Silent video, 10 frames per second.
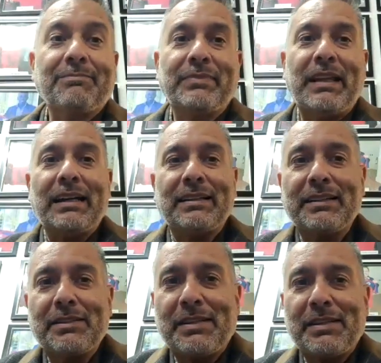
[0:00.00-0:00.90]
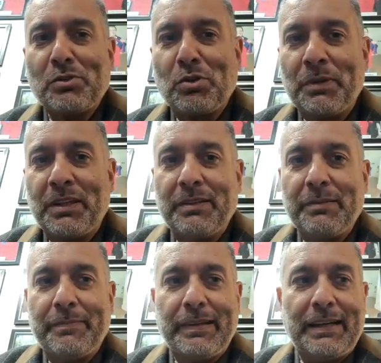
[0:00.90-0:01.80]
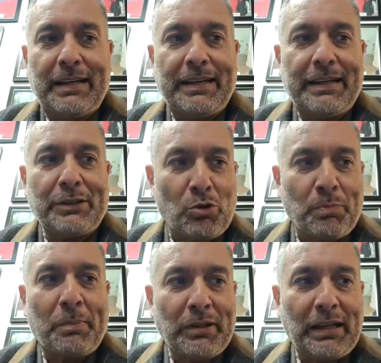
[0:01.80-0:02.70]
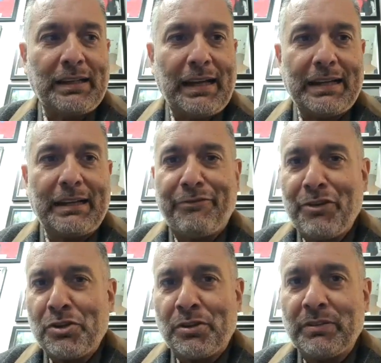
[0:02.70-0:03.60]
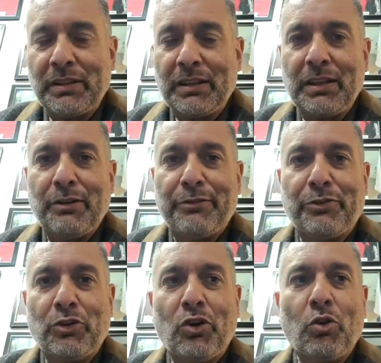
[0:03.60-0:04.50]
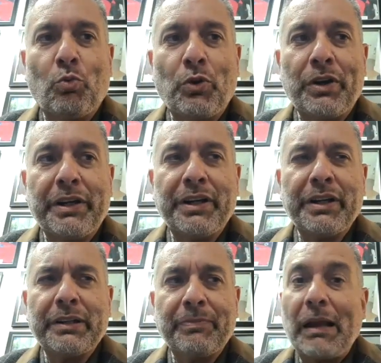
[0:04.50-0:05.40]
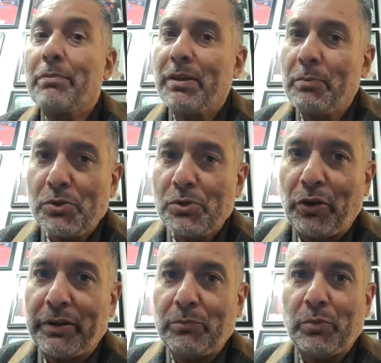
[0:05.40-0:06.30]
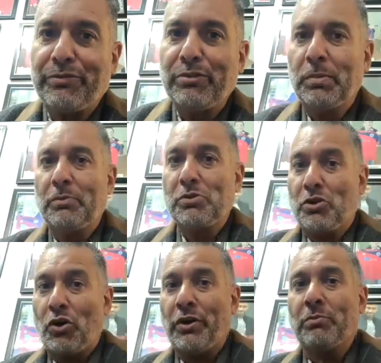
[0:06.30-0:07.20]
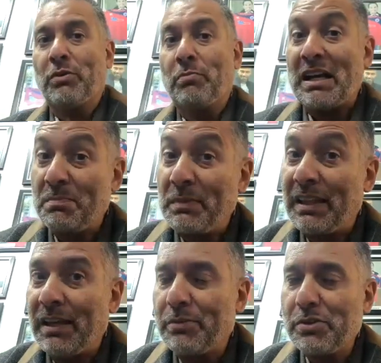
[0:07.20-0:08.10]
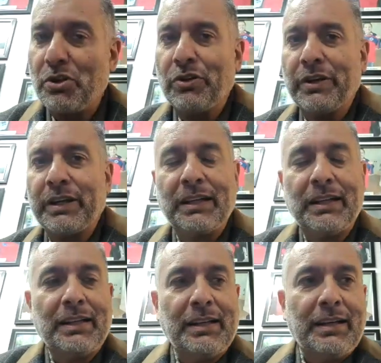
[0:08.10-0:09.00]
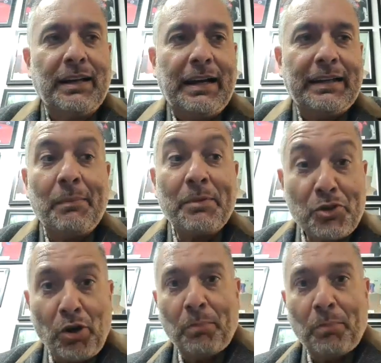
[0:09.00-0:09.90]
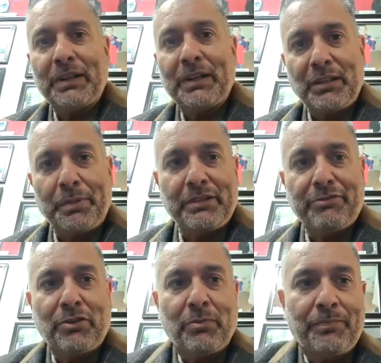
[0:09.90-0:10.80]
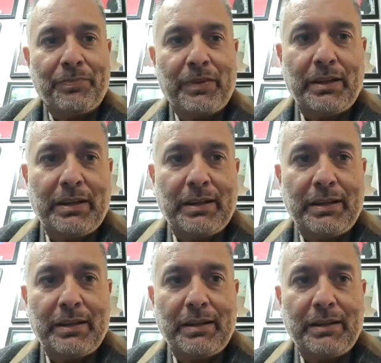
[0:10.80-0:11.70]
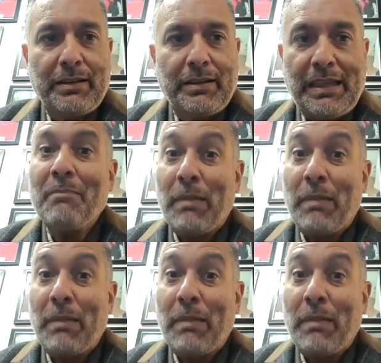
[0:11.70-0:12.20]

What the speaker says: that seems to me two people that had a vision for where everything was going, where football was going, where mass media was going. And let me jump a little bit from them